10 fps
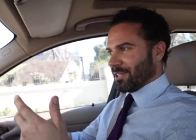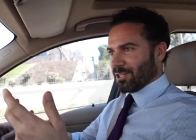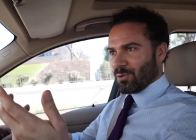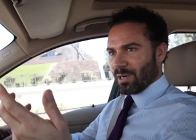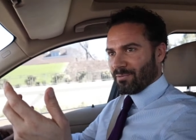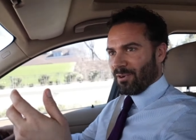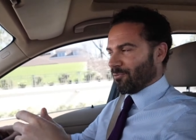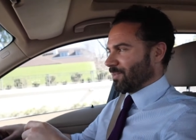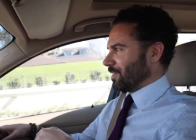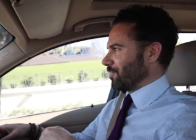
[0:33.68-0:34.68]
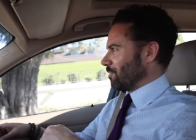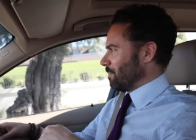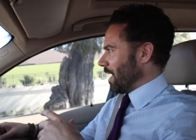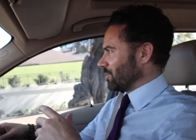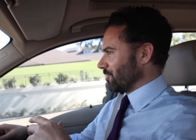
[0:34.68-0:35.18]
10 to 25 million dollar
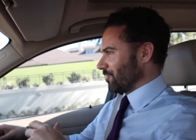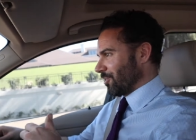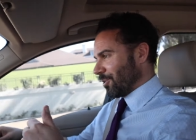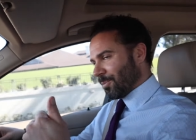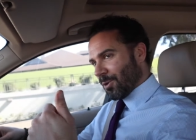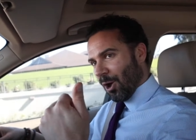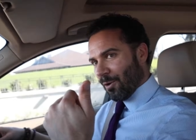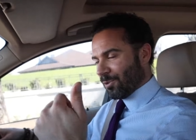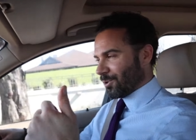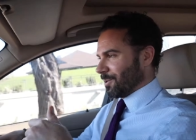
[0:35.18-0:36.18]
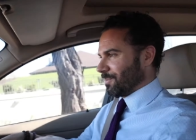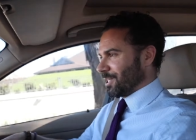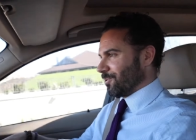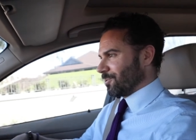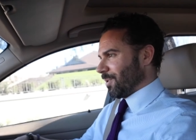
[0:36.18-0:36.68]
mansions overlooking
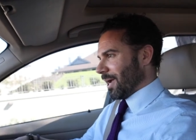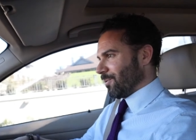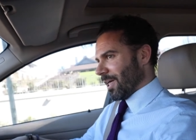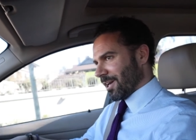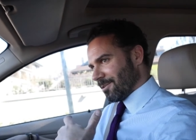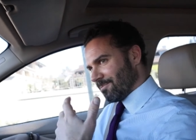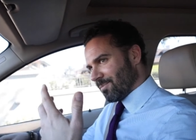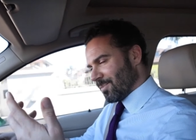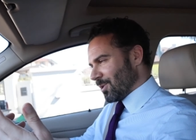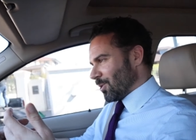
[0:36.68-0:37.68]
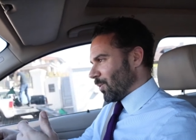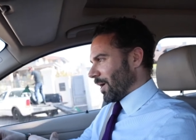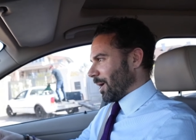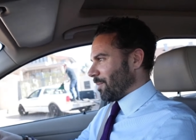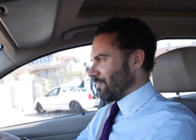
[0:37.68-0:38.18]
Matilda Bay where they can
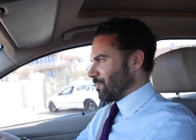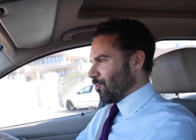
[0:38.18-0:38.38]
wake up every